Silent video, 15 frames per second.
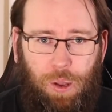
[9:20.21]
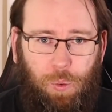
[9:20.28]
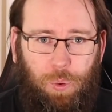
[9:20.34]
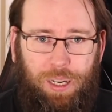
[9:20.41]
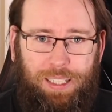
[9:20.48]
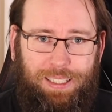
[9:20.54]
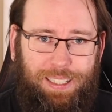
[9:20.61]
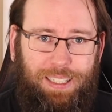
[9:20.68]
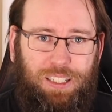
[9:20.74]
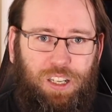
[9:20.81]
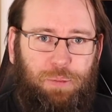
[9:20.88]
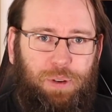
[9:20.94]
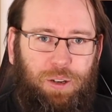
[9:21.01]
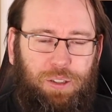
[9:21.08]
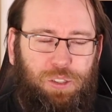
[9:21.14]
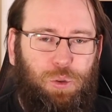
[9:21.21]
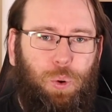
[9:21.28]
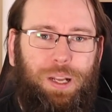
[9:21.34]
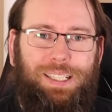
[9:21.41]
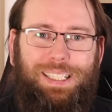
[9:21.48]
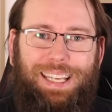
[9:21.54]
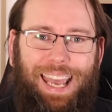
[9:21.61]
when it did come out in
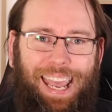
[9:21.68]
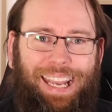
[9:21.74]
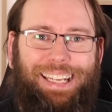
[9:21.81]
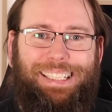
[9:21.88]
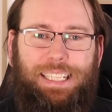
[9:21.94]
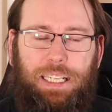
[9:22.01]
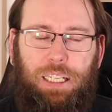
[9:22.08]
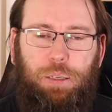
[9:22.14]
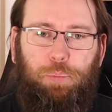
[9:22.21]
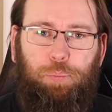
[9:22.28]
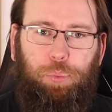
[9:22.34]
2018.